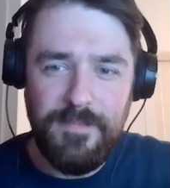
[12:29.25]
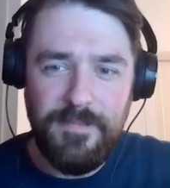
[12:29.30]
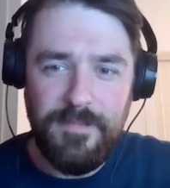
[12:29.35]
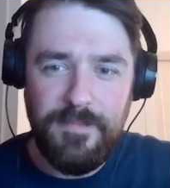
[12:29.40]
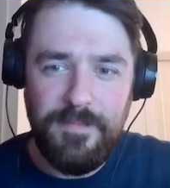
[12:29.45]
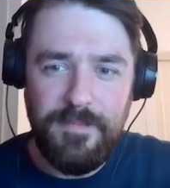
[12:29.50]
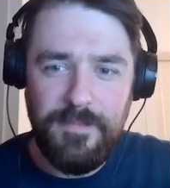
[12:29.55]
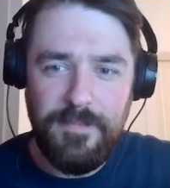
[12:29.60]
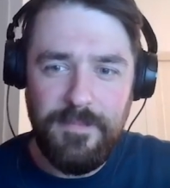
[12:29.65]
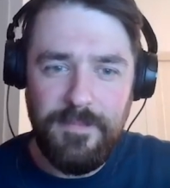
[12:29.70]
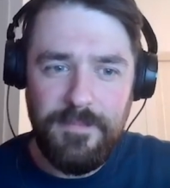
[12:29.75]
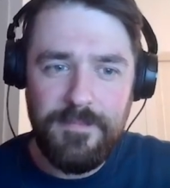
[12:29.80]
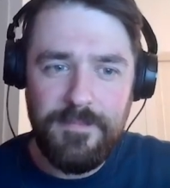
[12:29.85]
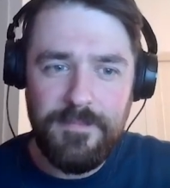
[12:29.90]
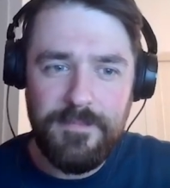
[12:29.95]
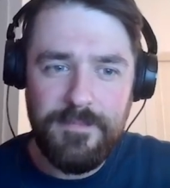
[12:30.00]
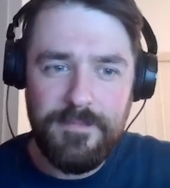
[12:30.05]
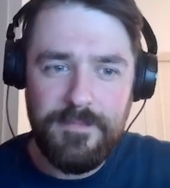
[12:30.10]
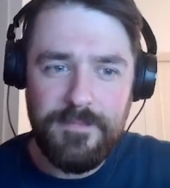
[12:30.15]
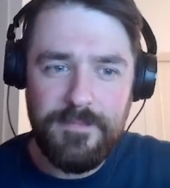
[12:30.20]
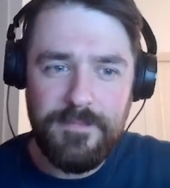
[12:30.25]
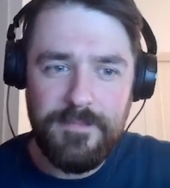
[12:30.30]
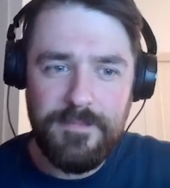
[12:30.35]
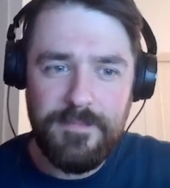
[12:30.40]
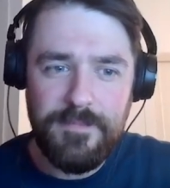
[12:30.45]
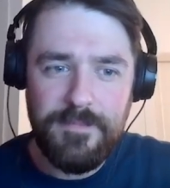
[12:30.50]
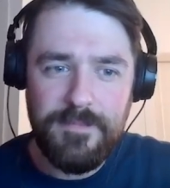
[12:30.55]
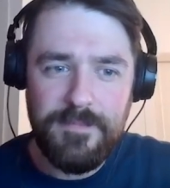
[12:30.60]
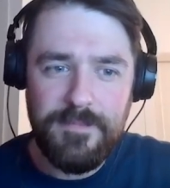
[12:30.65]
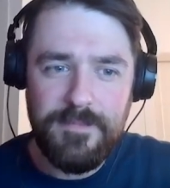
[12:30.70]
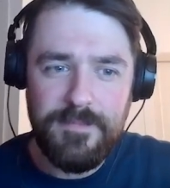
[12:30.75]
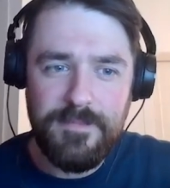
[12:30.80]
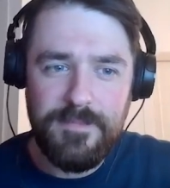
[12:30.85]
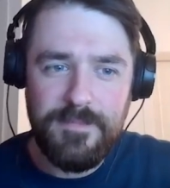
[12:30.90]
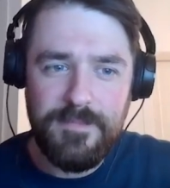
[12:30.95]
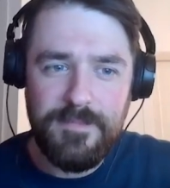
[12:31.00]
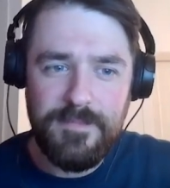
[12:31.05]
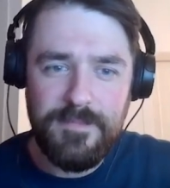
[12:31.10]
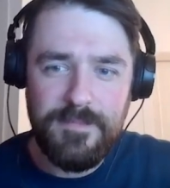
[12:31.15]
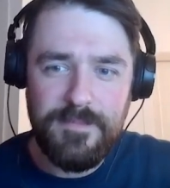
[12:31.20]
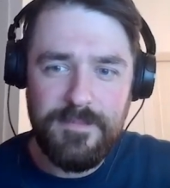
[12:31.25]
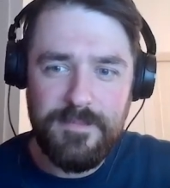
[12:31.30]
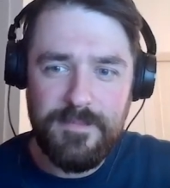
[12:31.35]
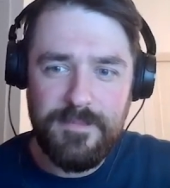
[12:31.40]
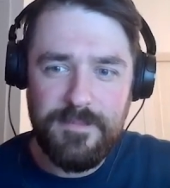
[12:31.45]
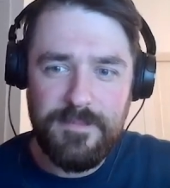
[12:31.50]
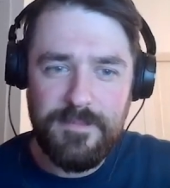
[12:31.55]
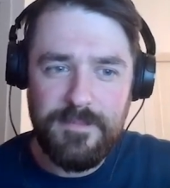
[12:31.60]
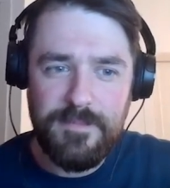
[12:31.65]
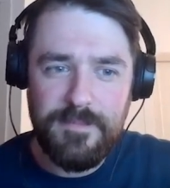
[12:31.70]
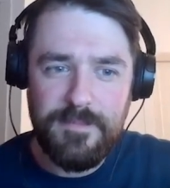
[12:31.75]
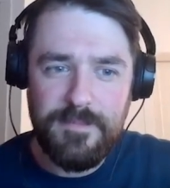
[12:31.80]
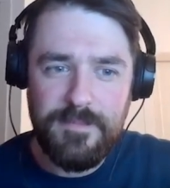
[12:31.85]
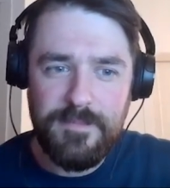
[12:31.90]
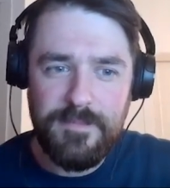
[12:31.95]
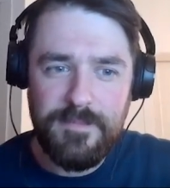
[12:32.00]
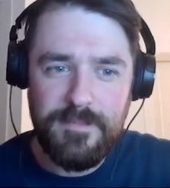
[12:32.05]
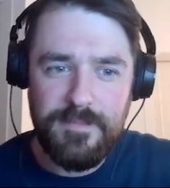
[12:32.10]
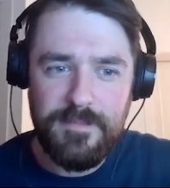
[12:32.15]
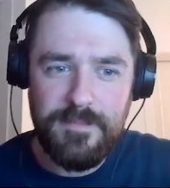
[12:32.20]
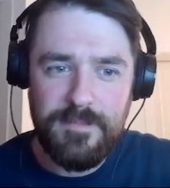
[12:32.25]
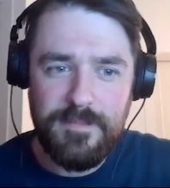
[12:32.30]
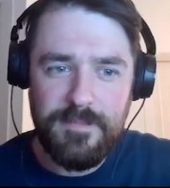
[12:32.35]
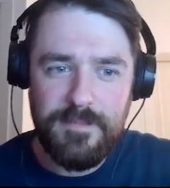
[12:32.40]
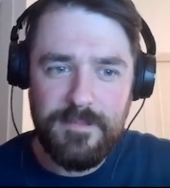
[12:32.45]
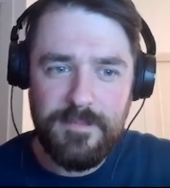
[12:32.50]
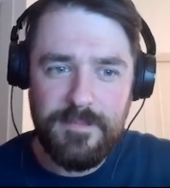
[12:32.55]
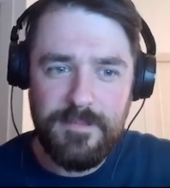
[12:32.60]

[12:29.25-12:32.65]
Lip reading: (not speaking)